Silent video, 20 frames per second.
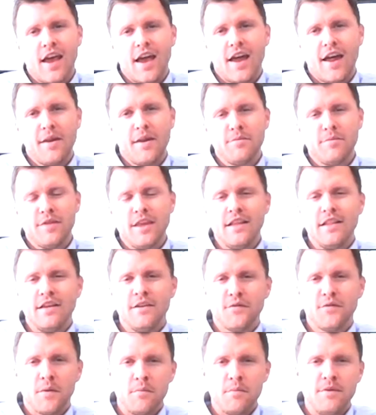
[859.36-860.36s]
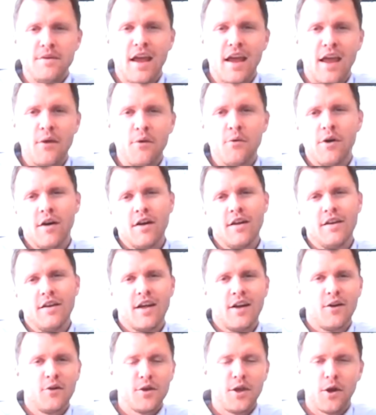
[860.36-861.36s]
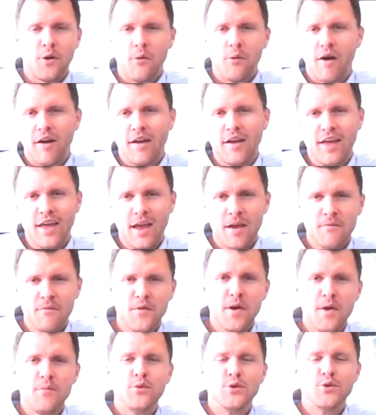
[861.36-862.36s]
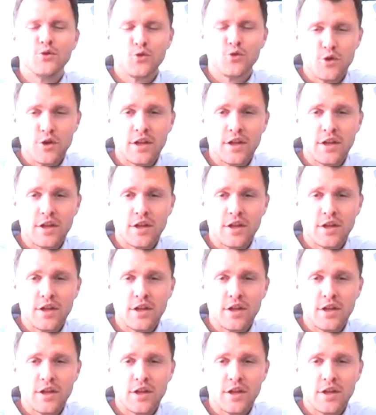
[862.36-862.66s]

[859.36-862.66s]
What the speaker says: And Adam Thielen from day one, I don't care where he came from, was